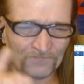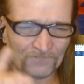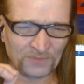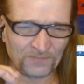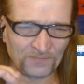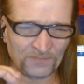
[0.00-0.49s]

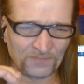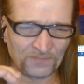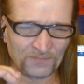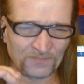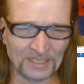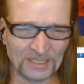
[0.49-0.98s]
just
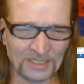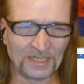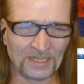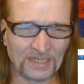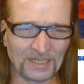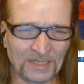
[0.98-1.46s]
because it
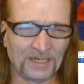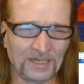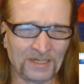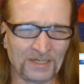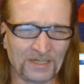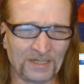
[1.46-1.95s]

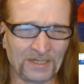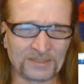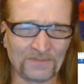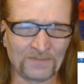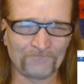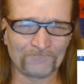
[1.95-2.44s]
says,